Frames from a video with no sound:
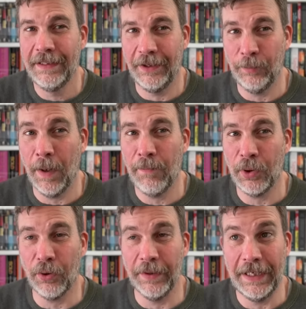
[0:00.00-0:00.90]
There's one
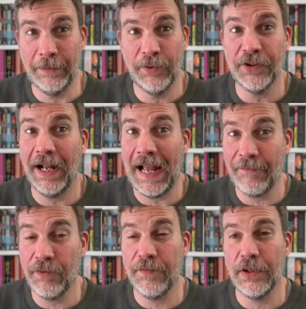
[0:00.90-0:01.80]
book on here which I
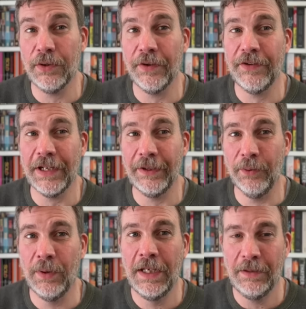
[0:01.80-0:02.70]
have reviewed on the
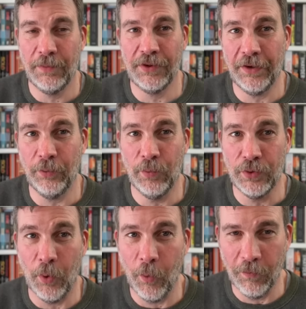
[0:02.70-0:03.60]
channel, which I thought
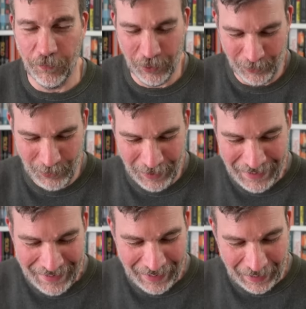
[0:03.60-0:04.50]
was awful.
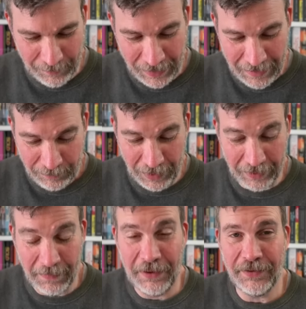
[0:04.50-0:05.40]
But
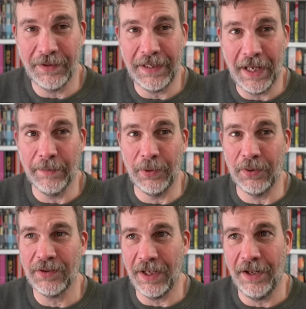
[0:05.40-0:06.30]
the most of the other
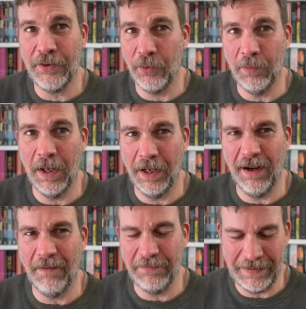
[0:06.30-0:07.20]
books I thought were,
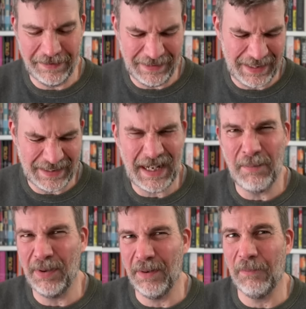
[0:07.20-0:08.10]
there's a
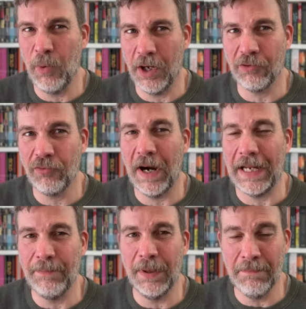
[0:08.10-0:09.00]
couple that weren't
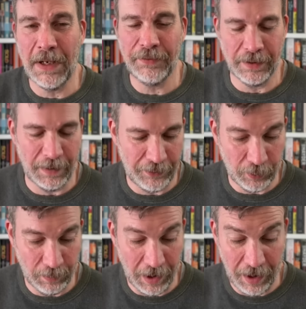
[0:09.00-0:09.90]
great, but most of them I
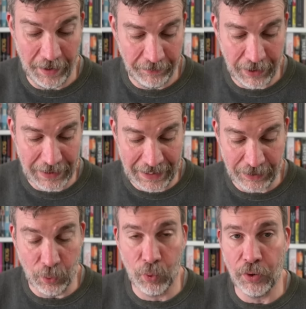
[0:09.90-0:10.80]
thought were either okay
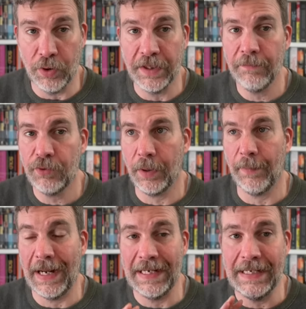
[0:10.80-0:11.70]
or good. So
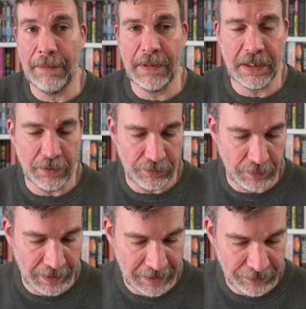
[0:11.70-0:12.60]
anyway, let me go
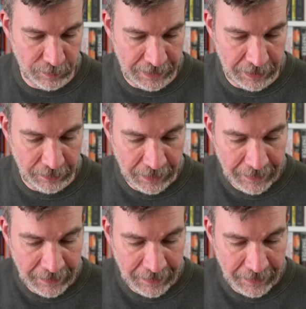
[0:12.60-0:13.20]
through the list with you.